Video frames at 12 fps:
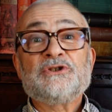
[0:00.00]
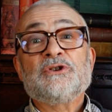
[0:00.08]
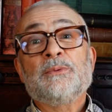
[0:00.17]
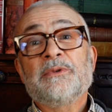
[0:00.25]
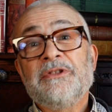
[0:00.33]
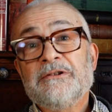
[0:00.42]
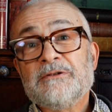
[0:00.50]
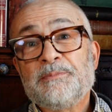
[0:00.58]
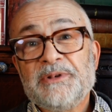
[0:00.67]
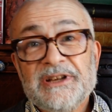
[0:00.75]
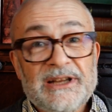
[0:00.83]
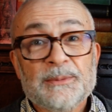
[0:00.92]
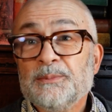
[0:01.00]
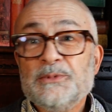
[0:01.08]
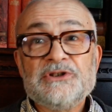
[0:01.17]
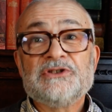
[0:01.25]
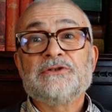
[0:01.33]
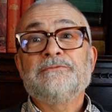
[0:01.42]
shock therapy,
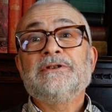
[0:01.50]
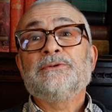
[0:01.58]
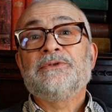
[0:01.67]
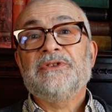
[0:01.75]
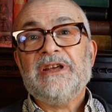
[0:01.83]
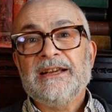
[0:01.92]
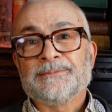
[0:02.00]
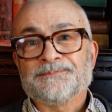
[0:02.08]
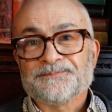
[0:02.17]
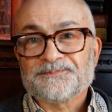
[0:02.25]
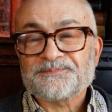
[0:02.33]
which is a real thing.